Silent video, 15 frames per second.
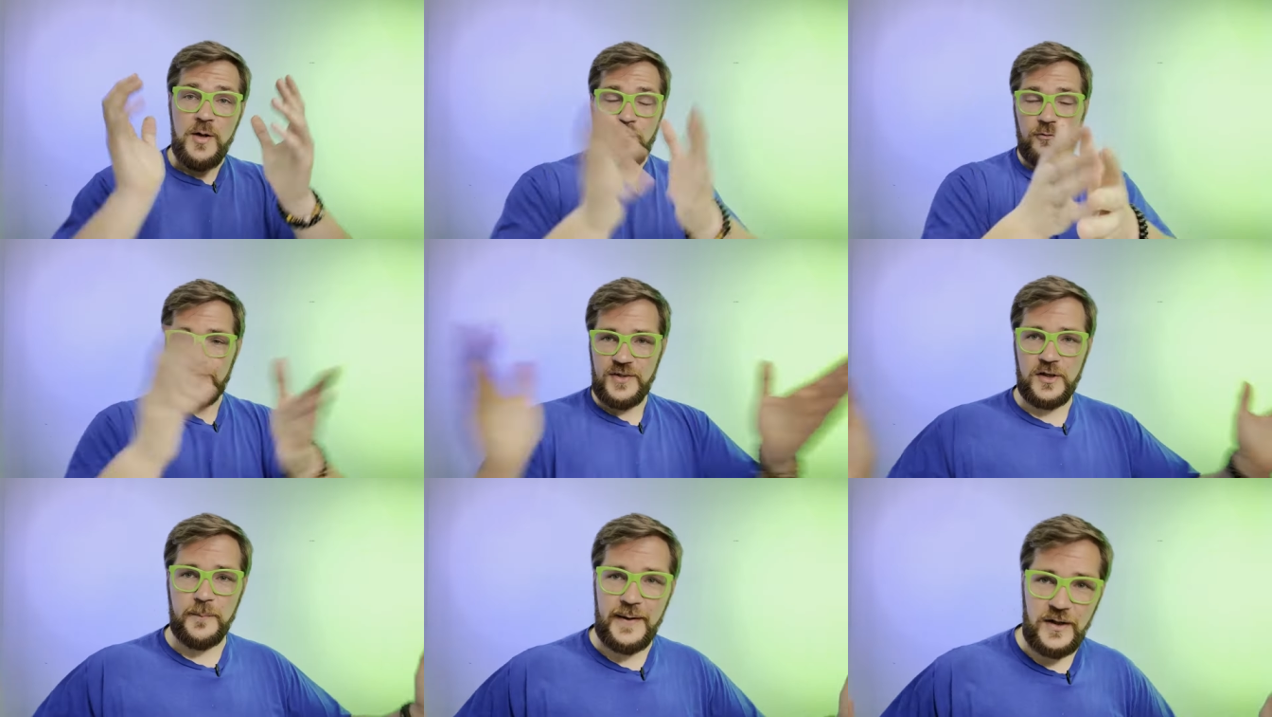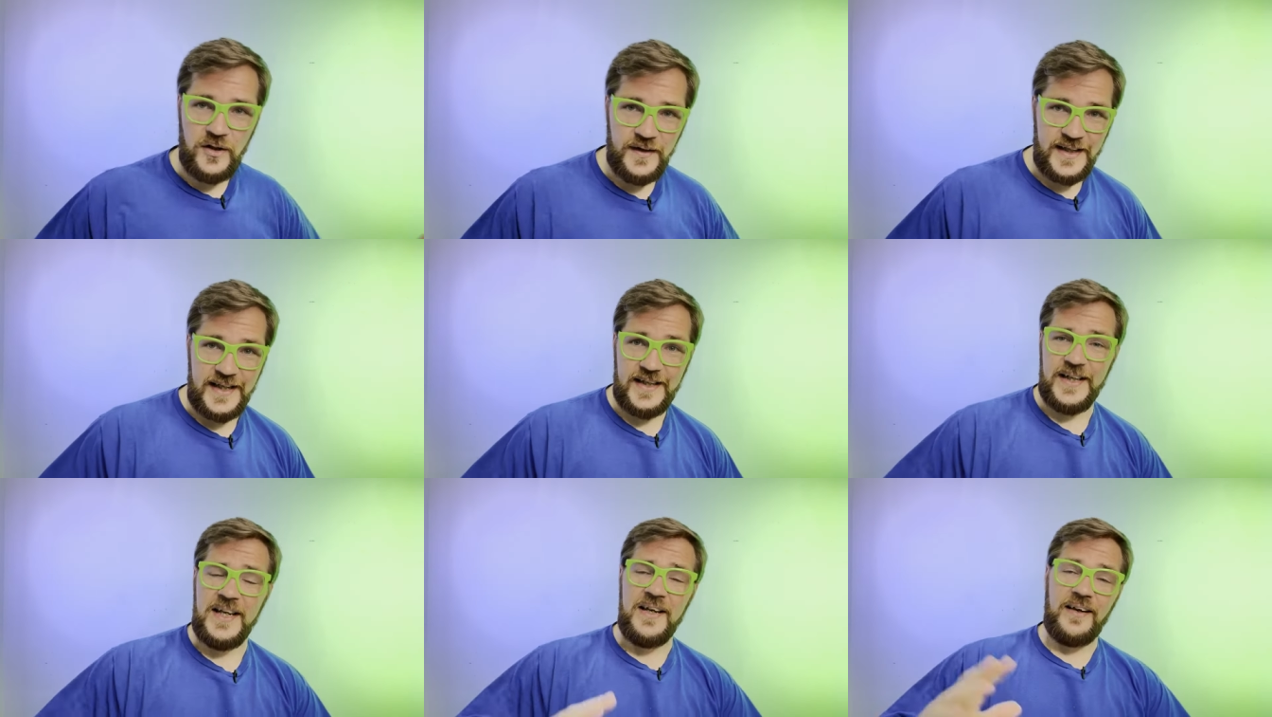We'll talk about all
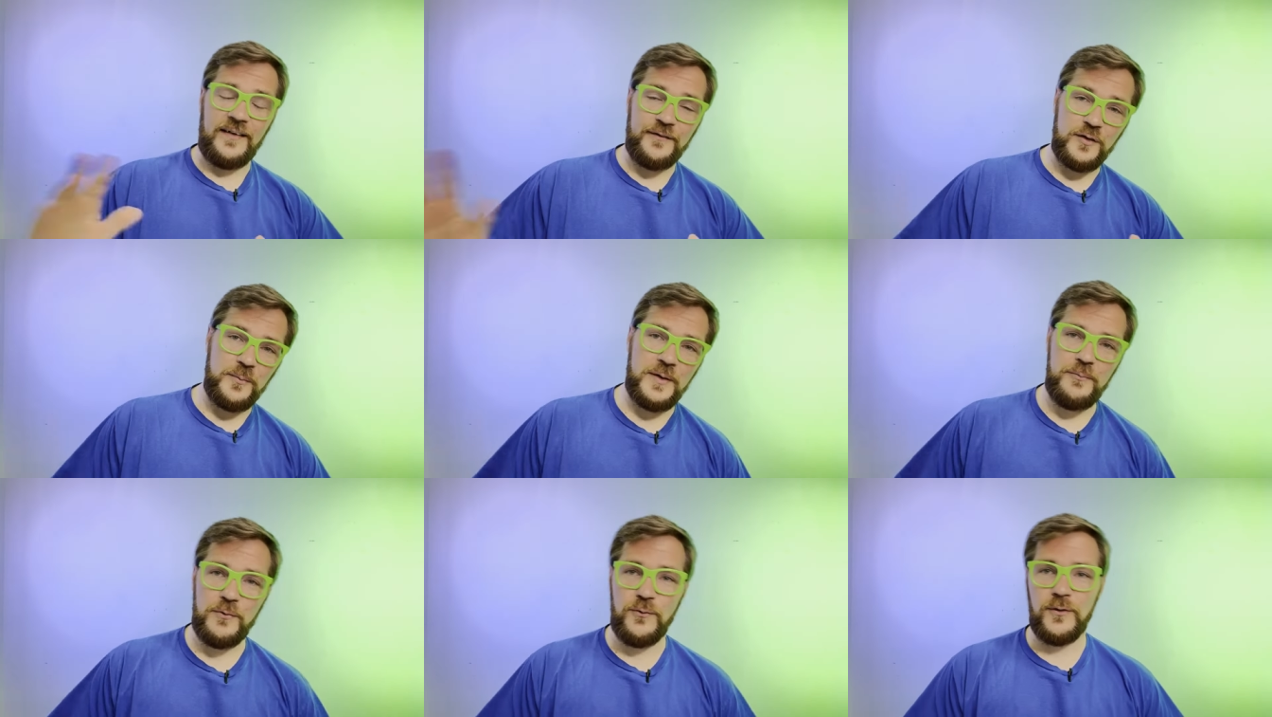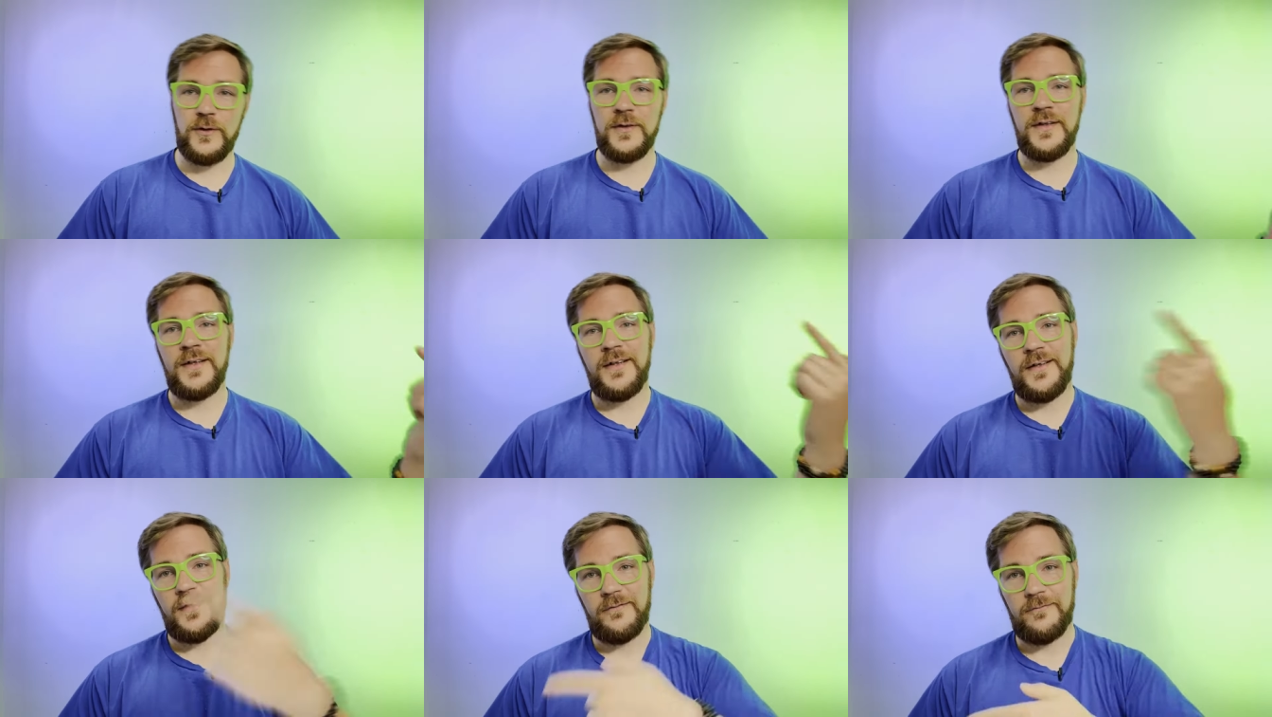that and a little bit more
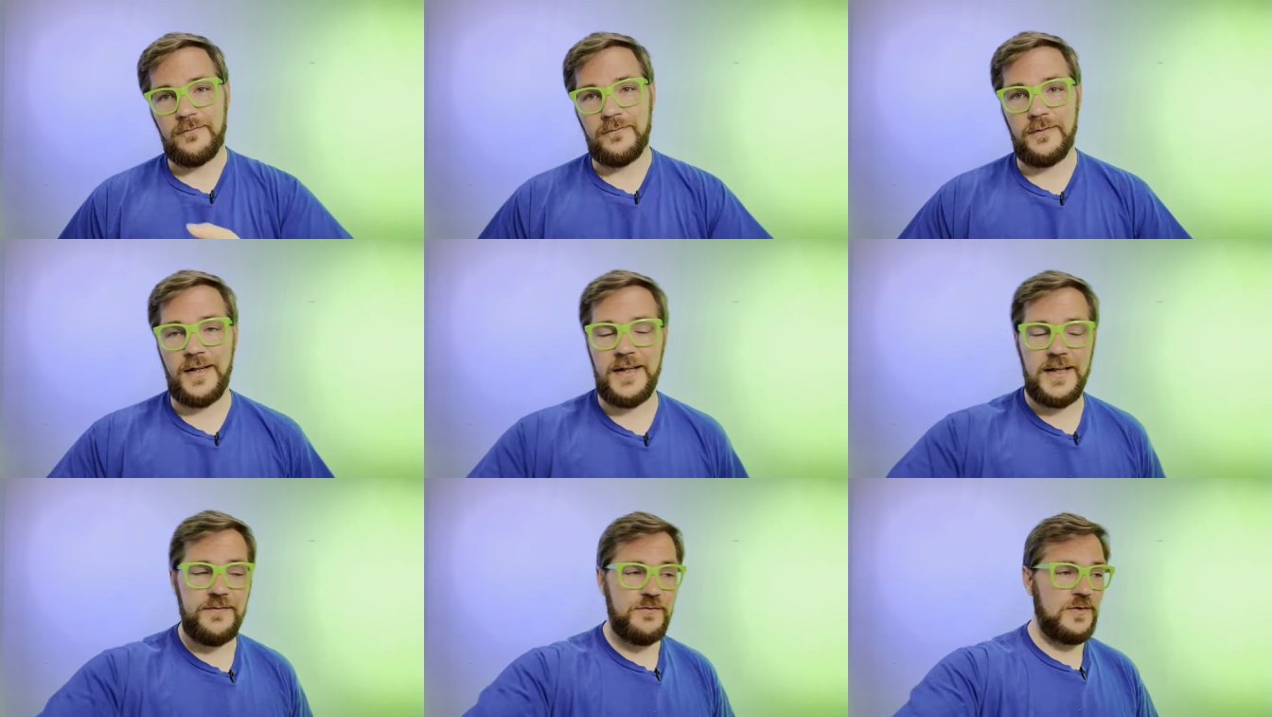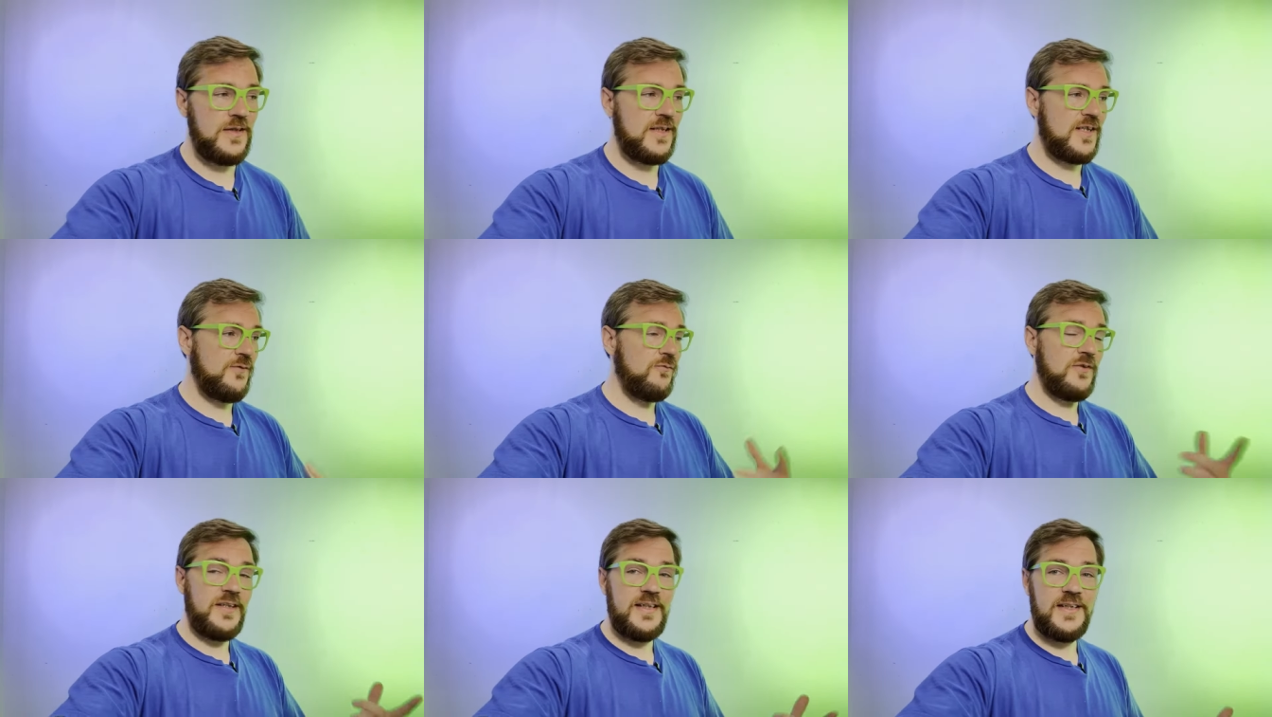right after this. We'll get